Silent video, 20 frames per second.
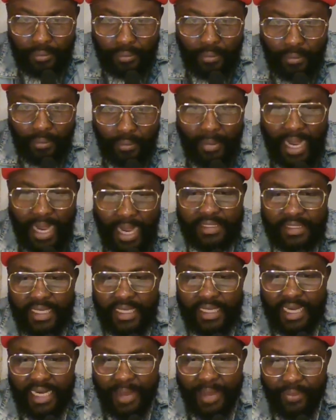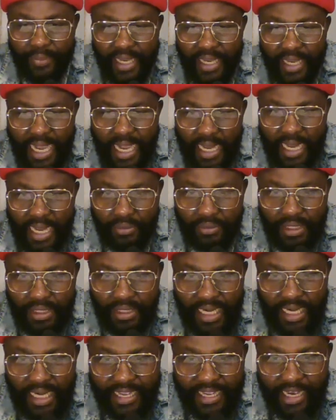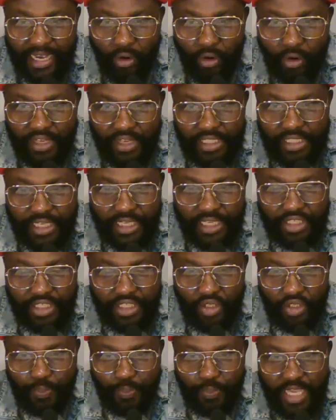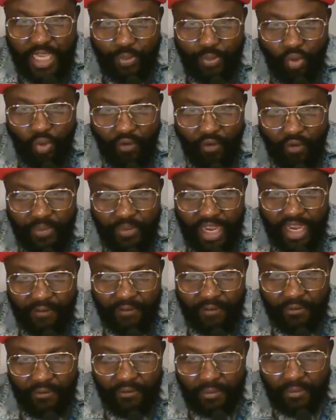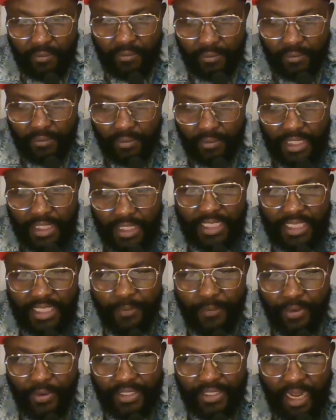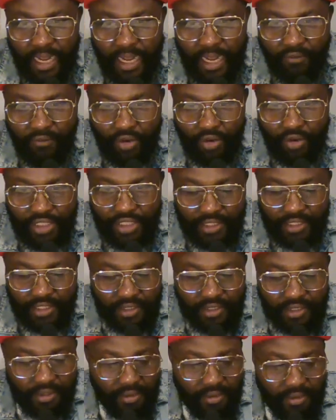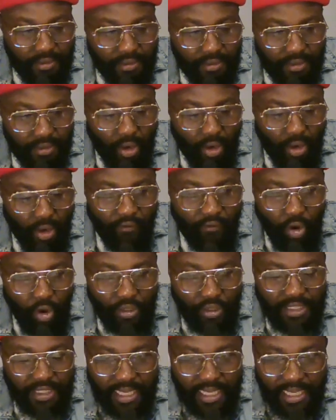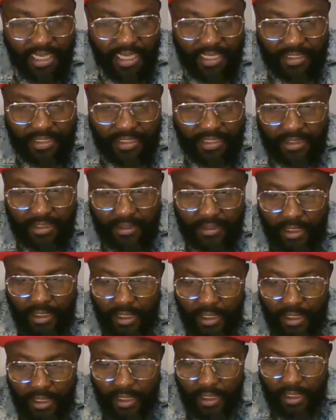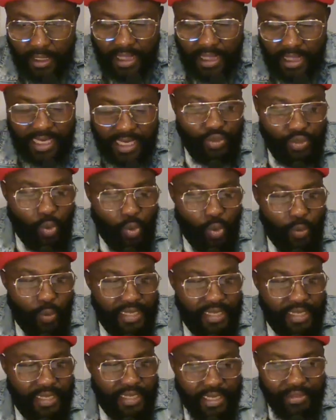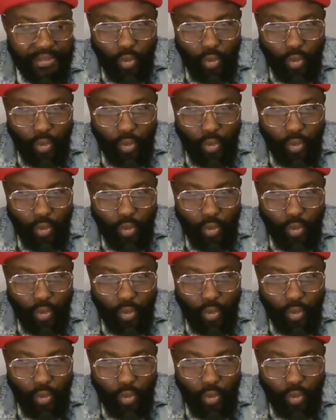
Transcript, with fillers: Mazi Nnamdi Kanu, the leader of indigenous people of Biafra, is a prisoner of conscience. Of course he is. That is what we are telling the